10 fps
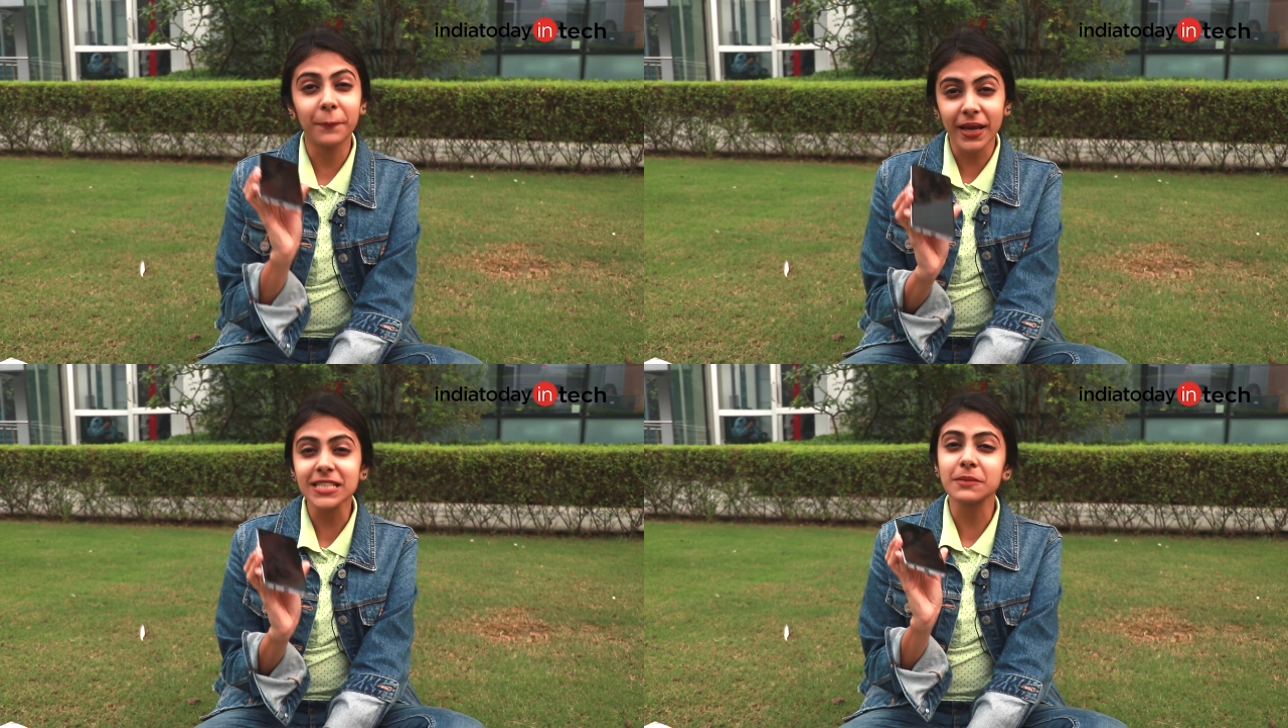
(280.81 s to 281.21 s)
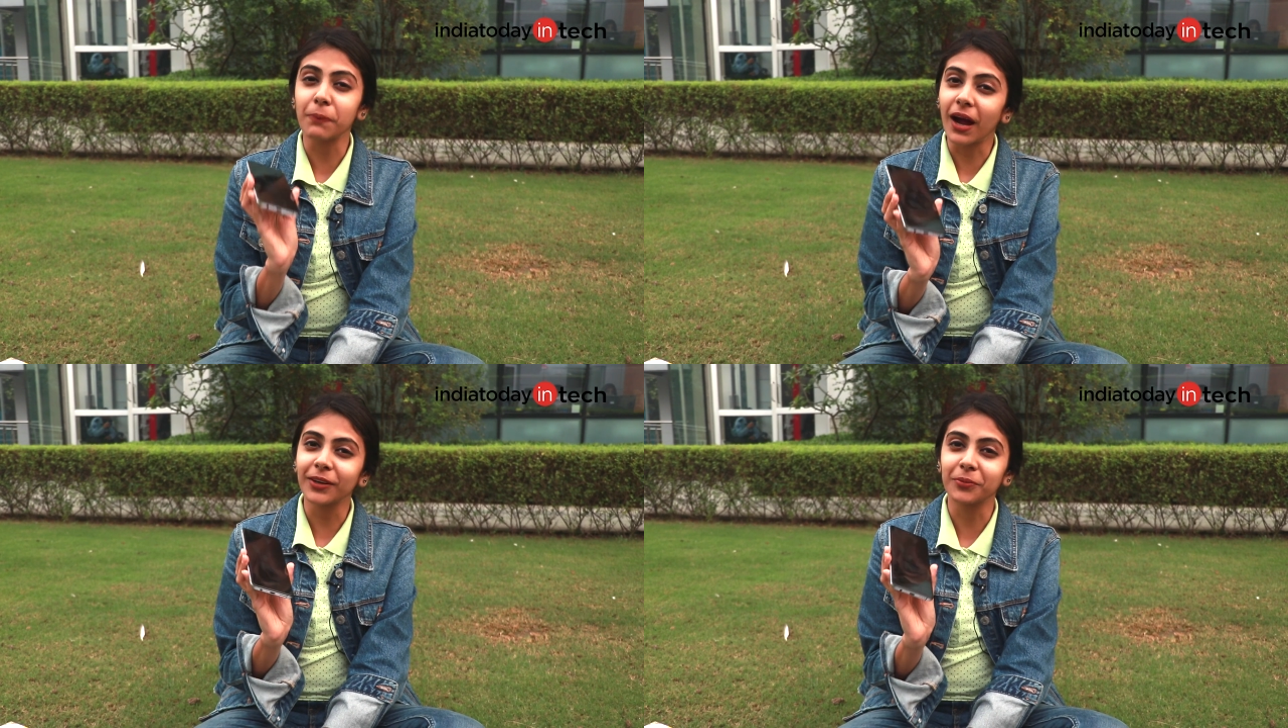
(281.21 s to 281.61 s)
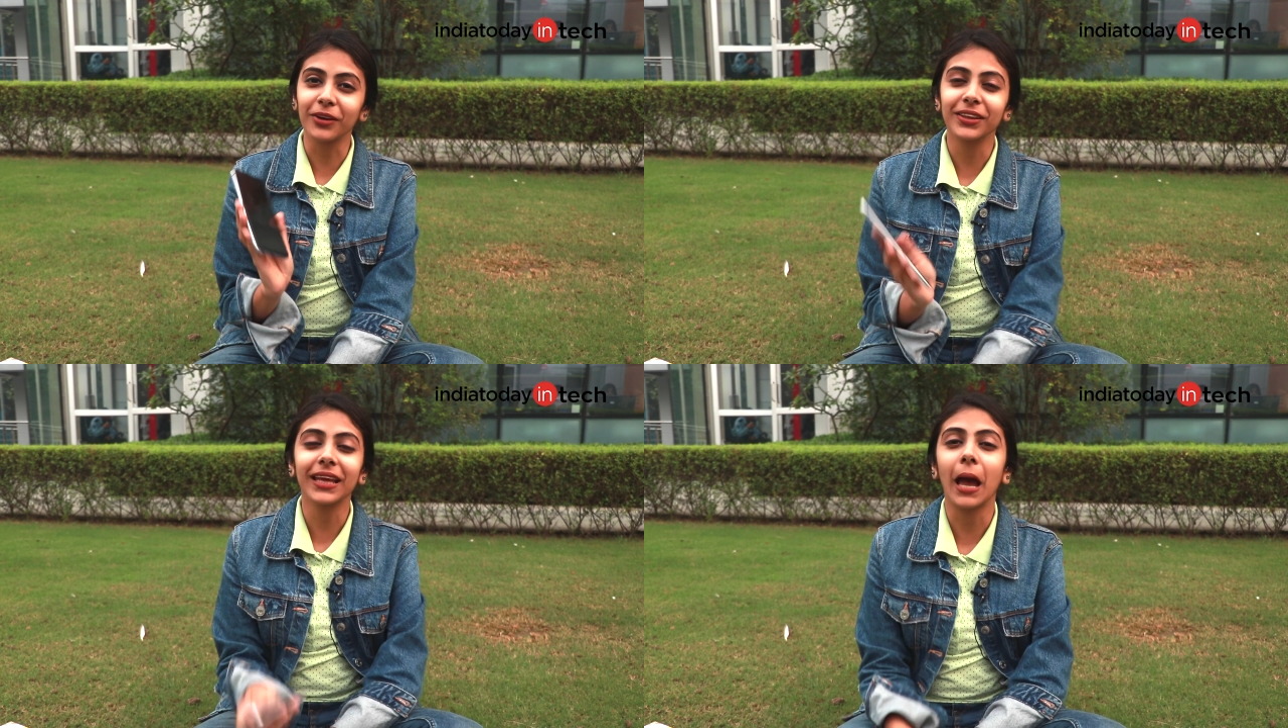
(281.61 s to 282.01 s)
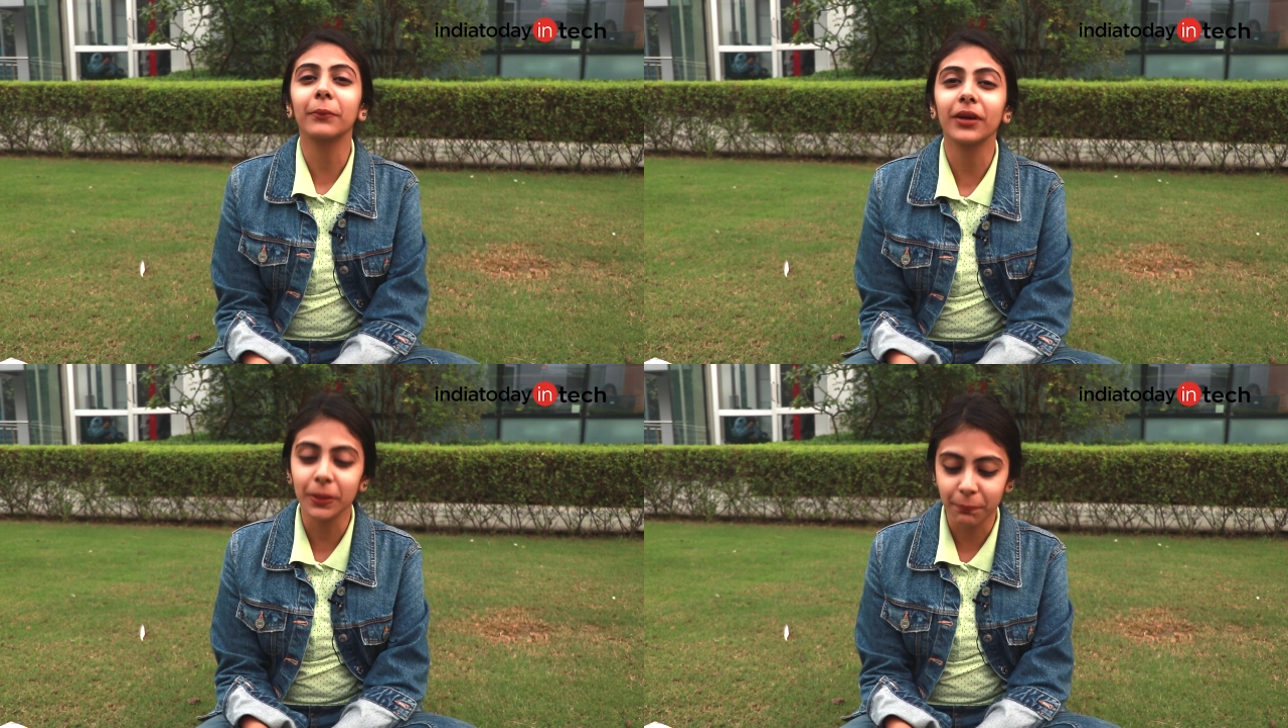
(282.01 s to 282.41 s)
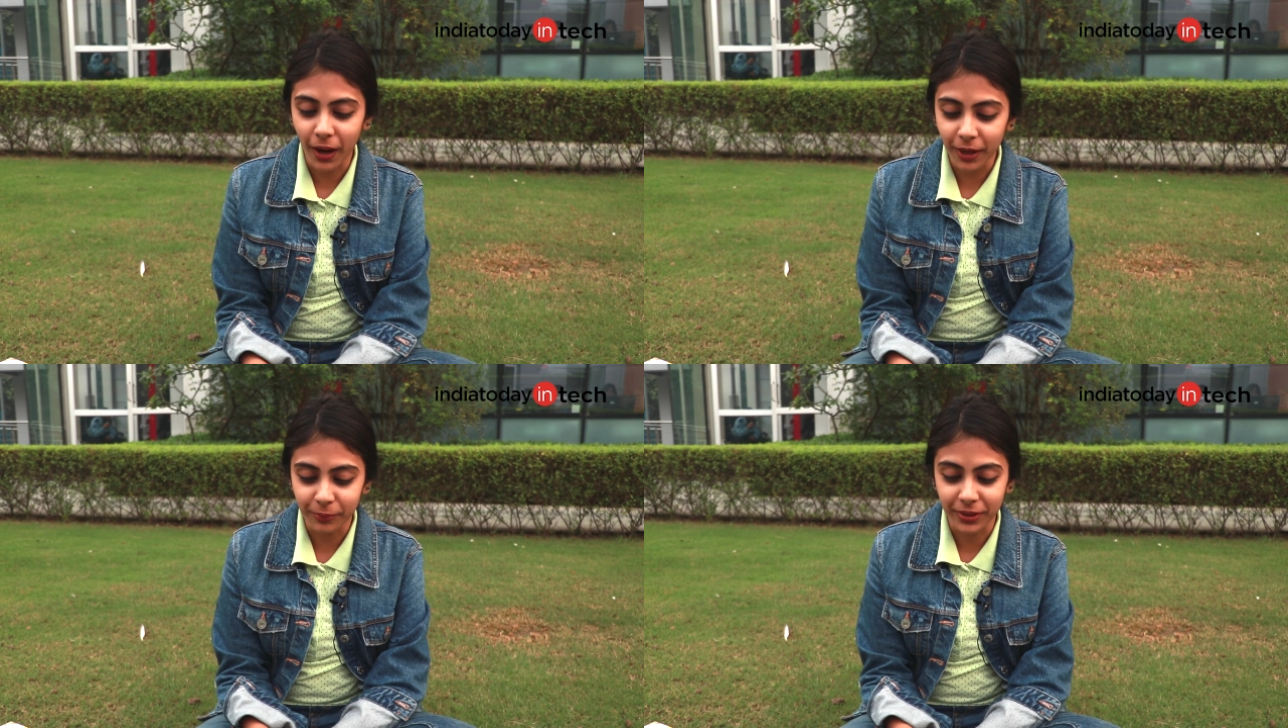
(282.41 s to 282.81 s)
best part about the camera
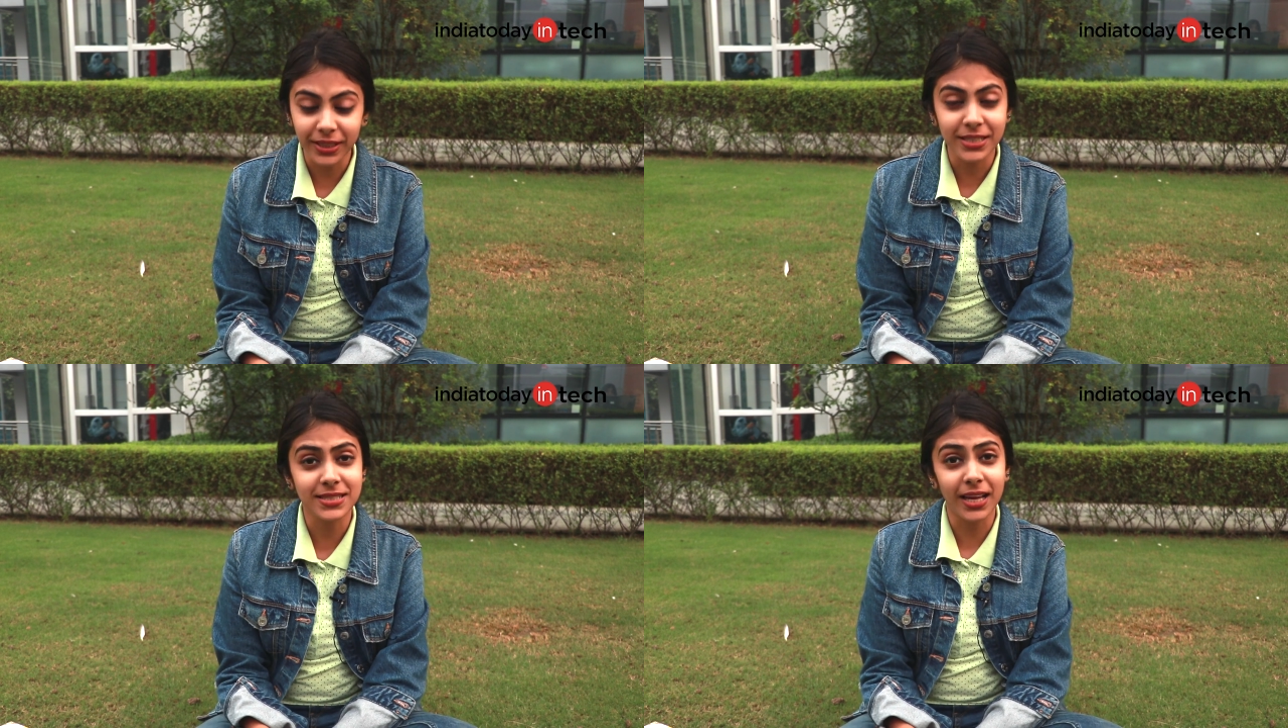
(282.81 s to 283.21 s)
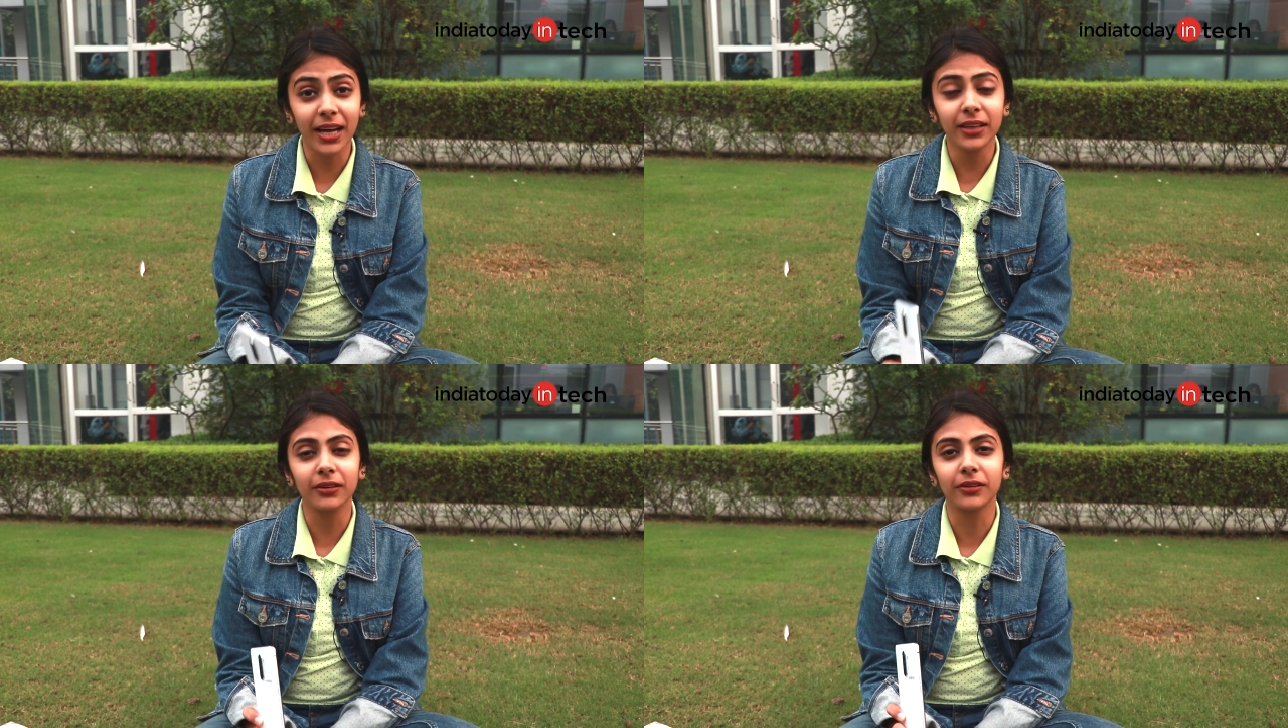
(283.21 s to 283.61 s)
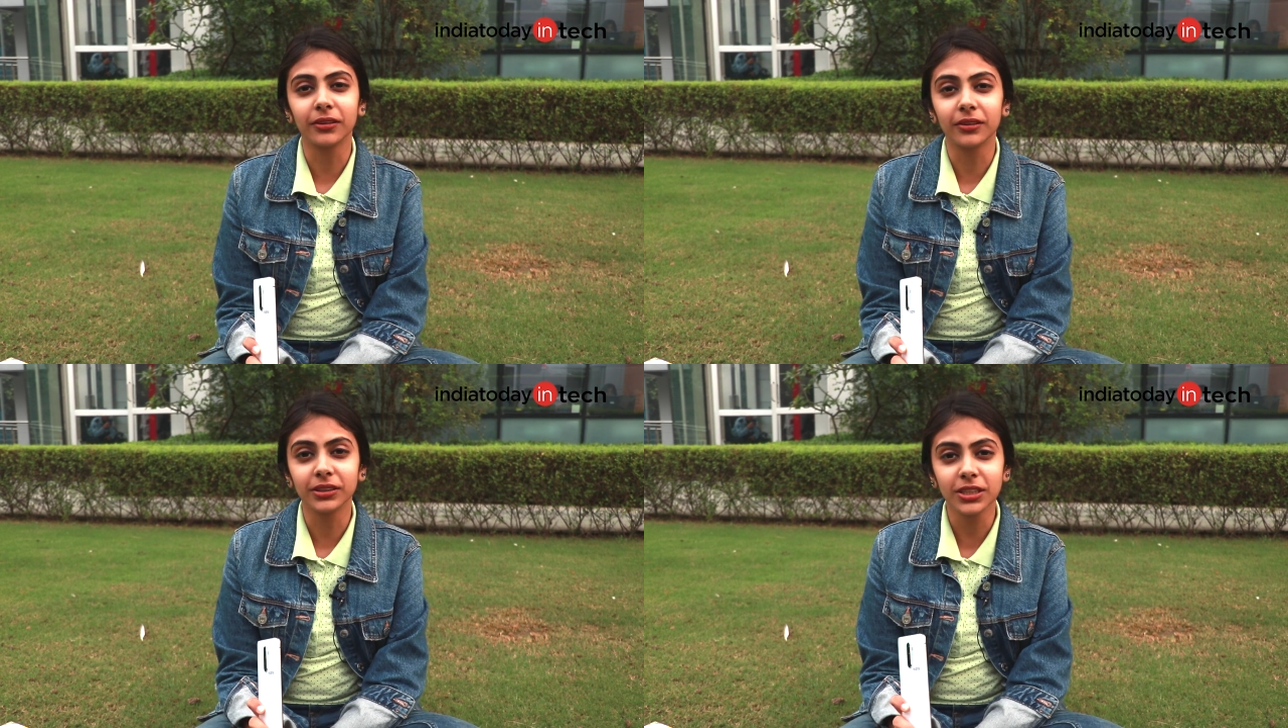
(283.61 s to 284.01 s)
department is that uh,